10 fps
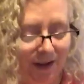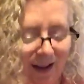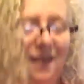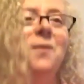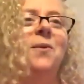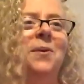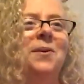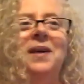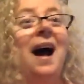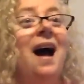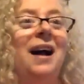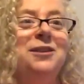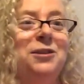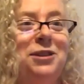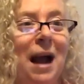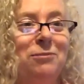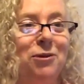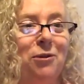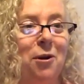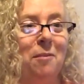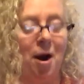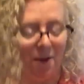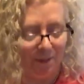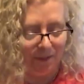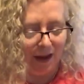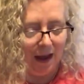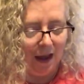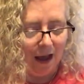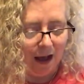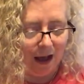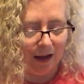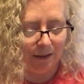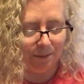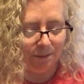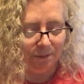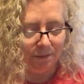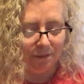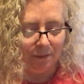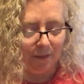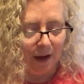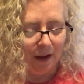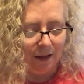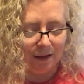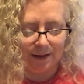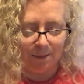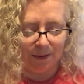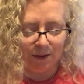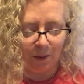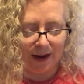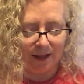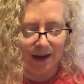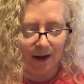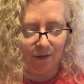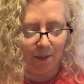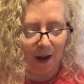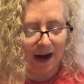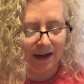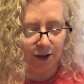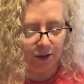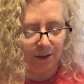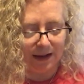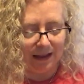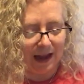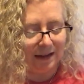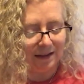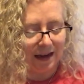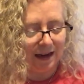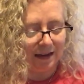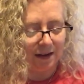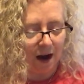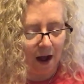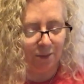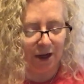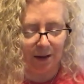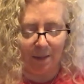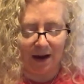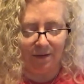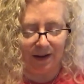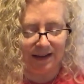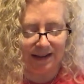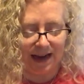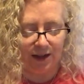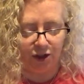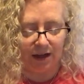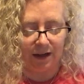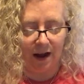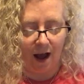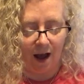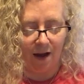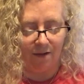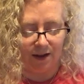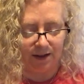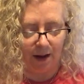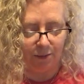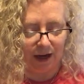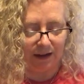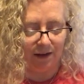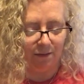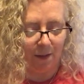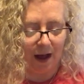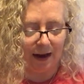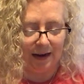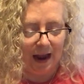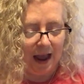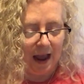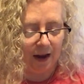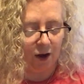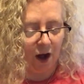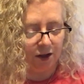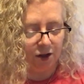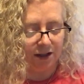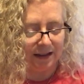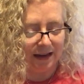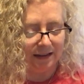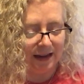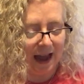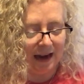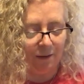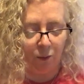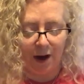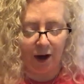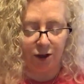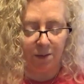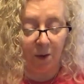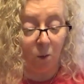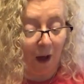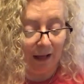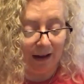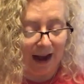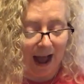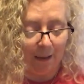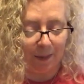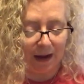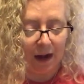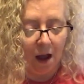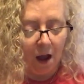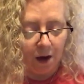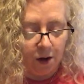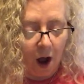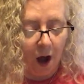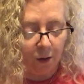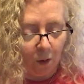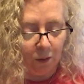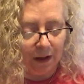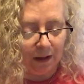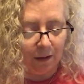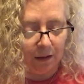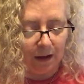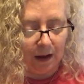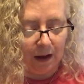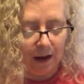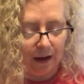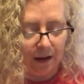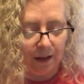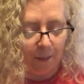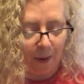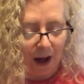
Oh, well. I'll do chapter 4 tomorrow. The simplest way to think of the body is to realize that it is an object manifestation of the subjective mind and consciousness. And if we are to be well and happy, not only